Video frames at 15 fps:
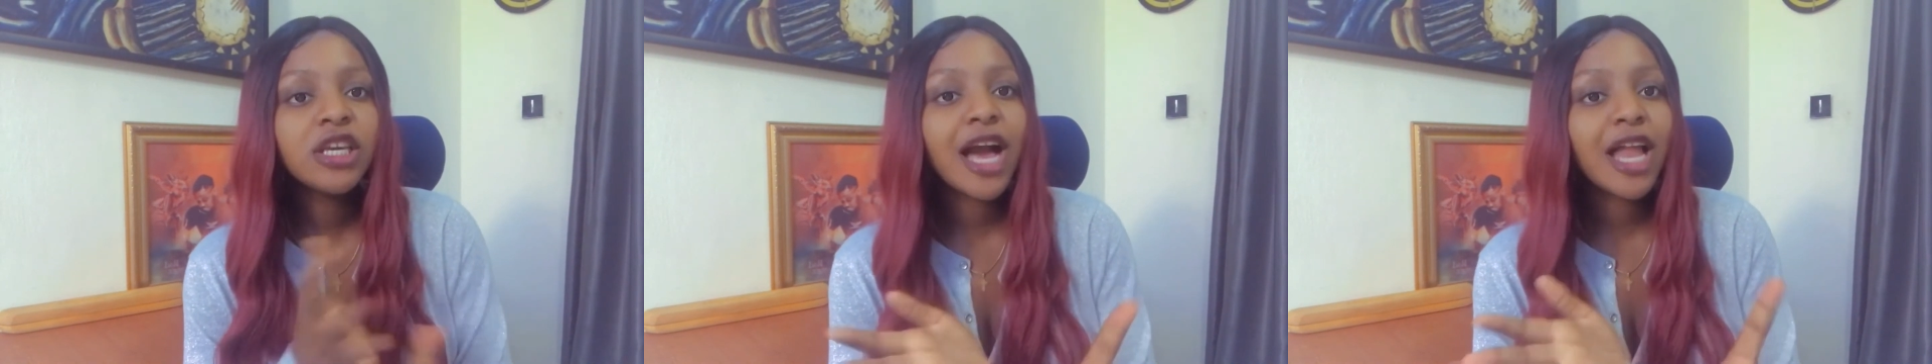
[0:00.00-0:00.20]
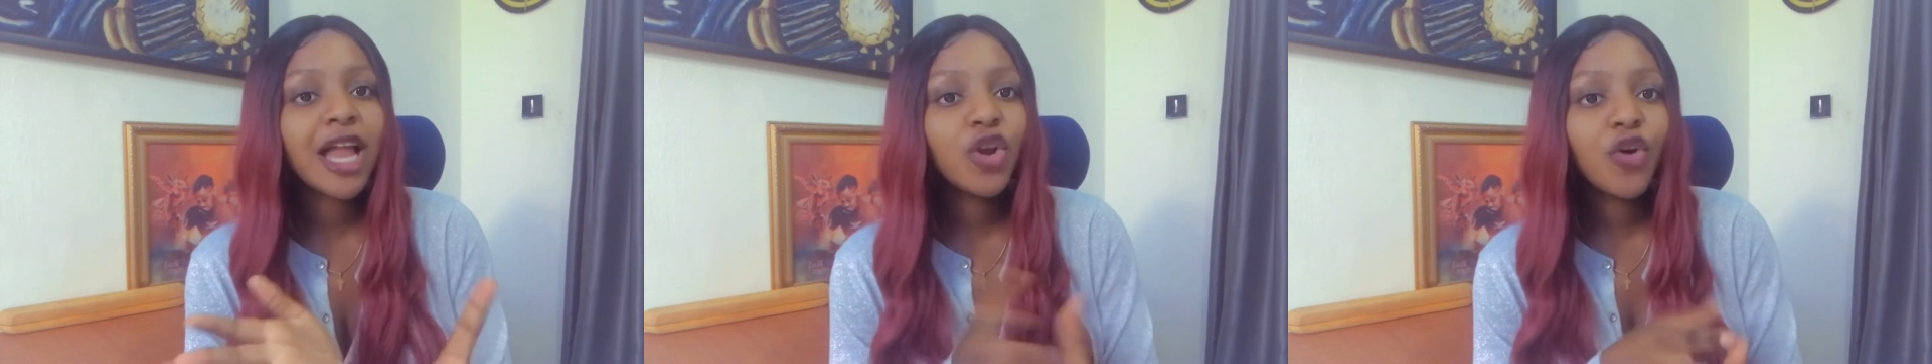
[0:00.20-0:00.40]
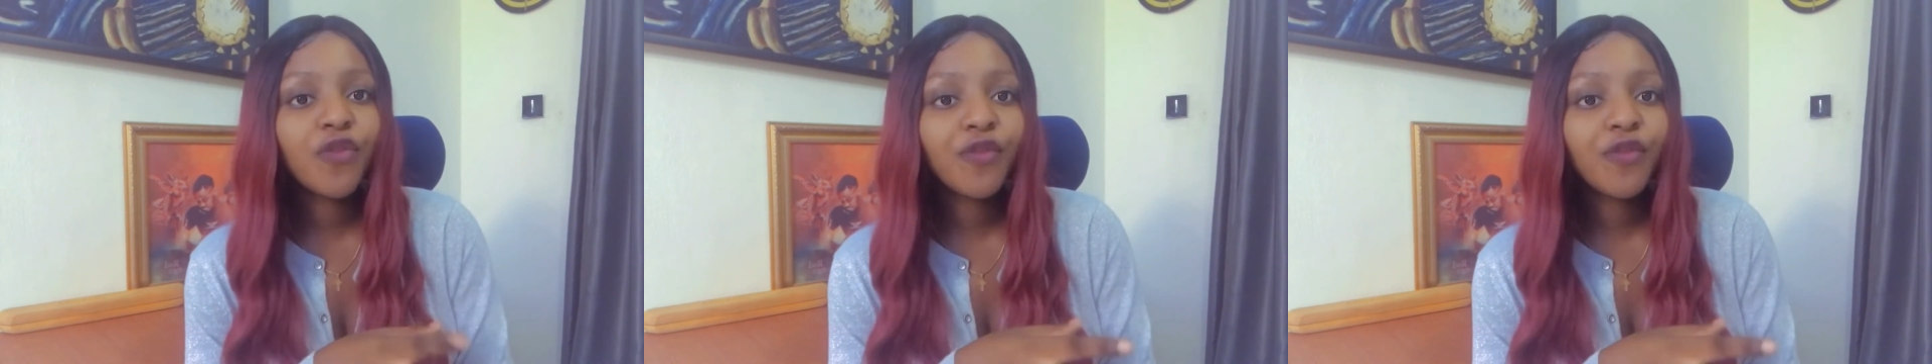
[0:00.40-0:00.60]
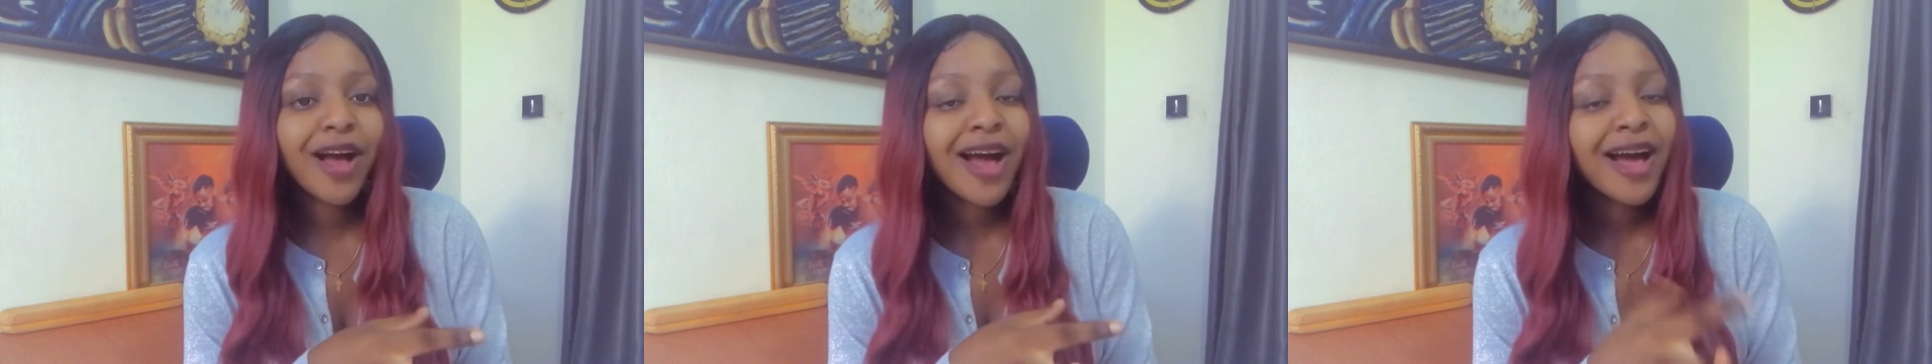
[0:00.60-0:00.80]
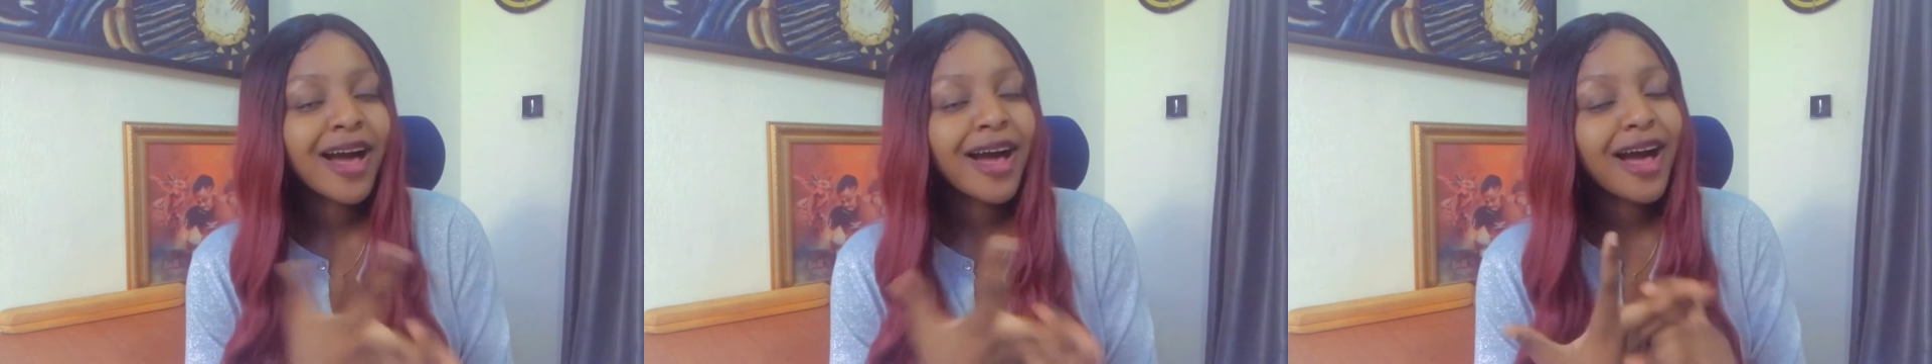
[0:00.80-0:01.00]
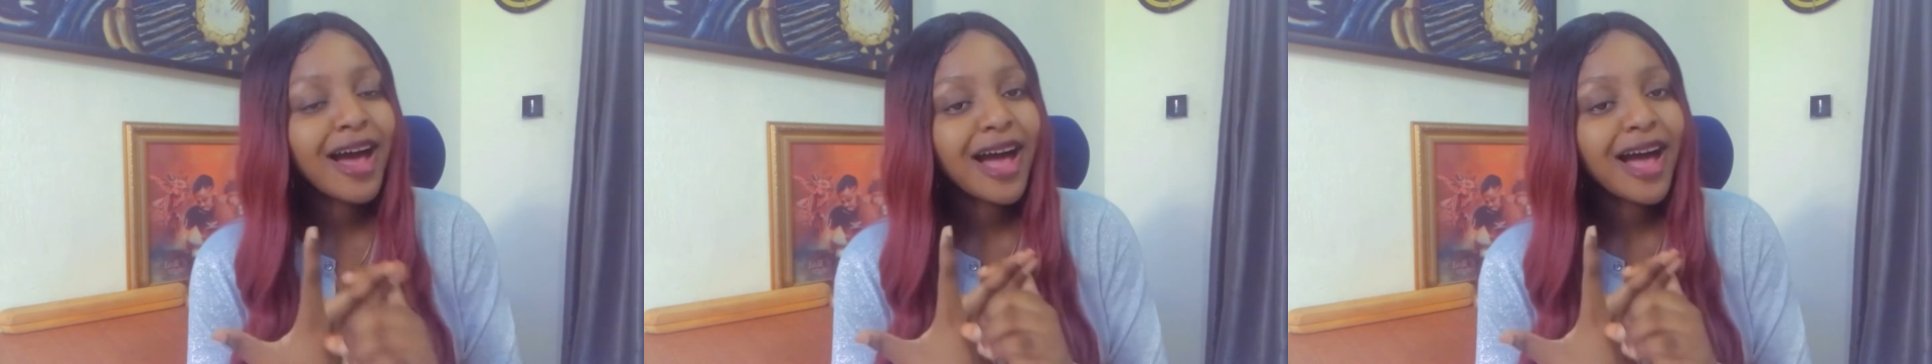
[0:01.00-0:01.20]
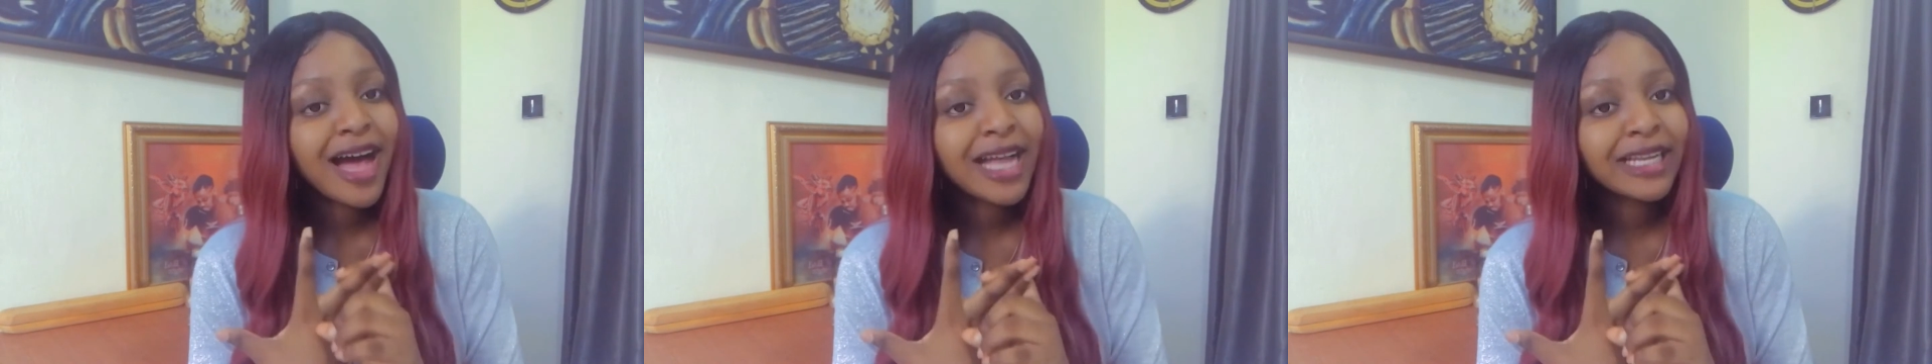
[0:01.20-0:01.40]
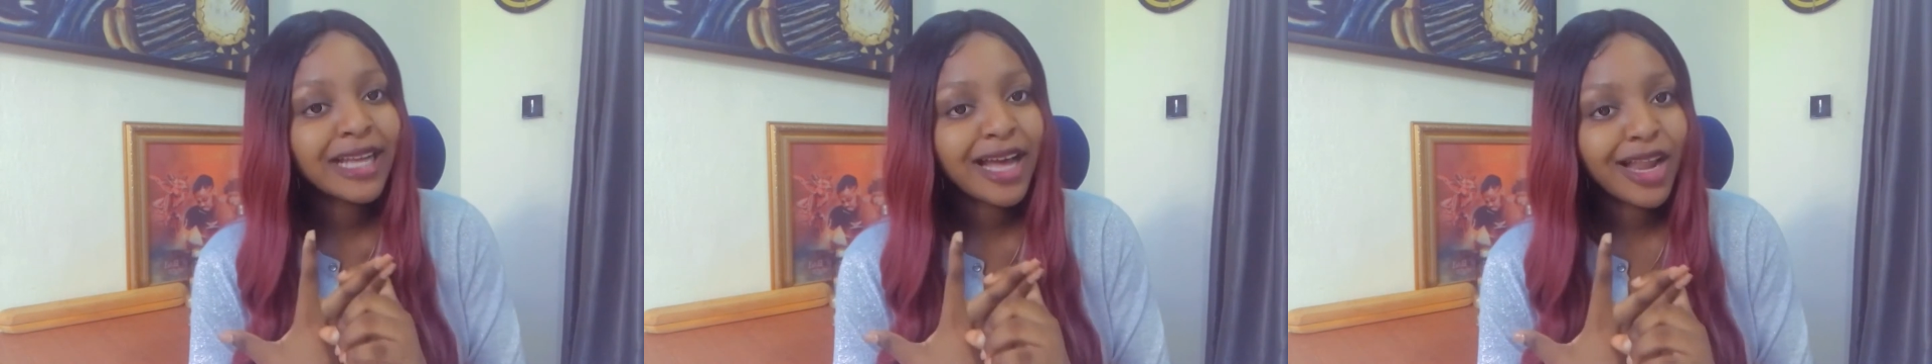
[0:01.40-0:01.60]
a Lover, and
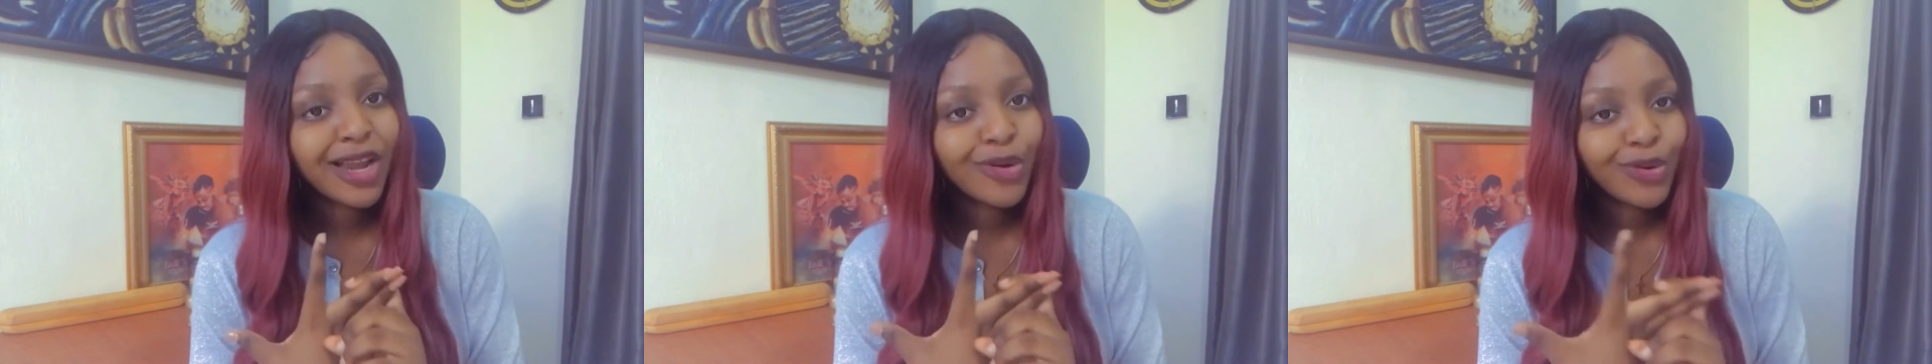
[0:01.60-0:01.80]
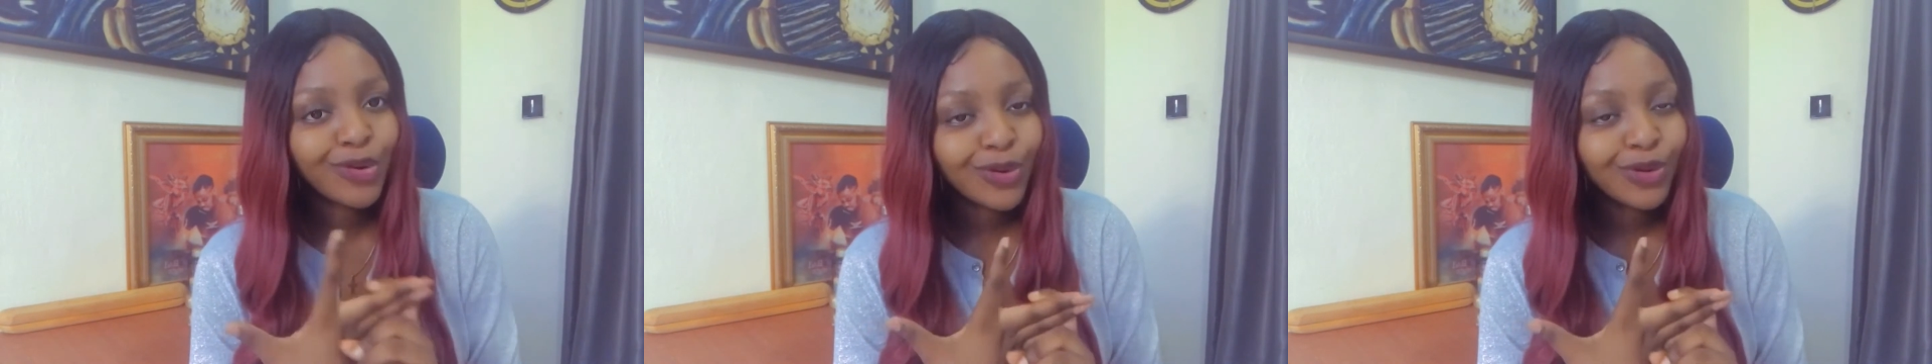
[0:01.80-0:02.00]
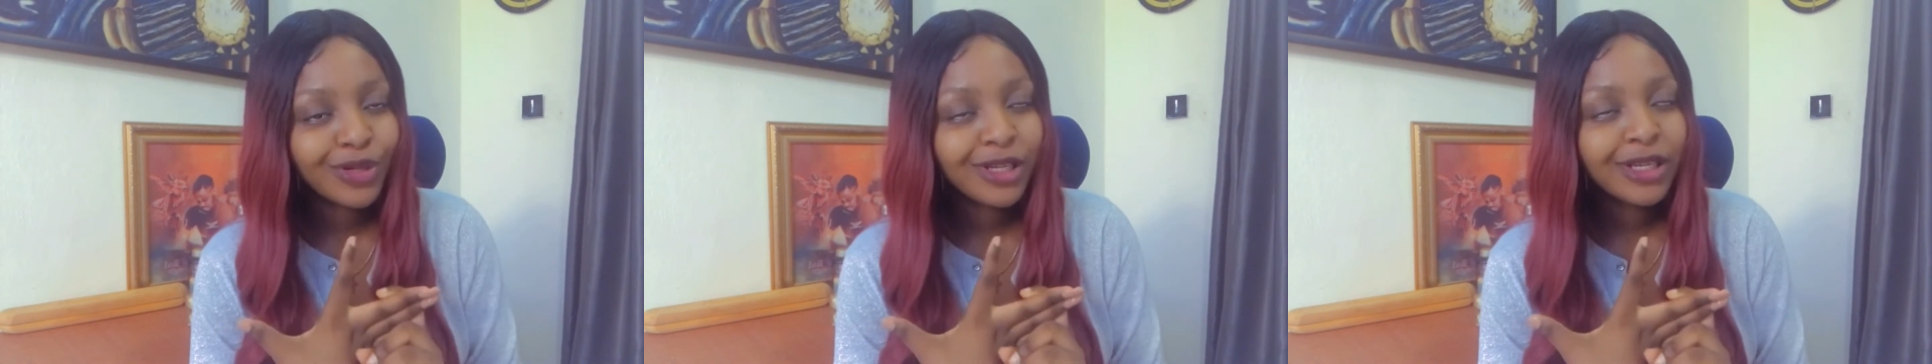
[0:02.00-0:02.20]
Her Lord.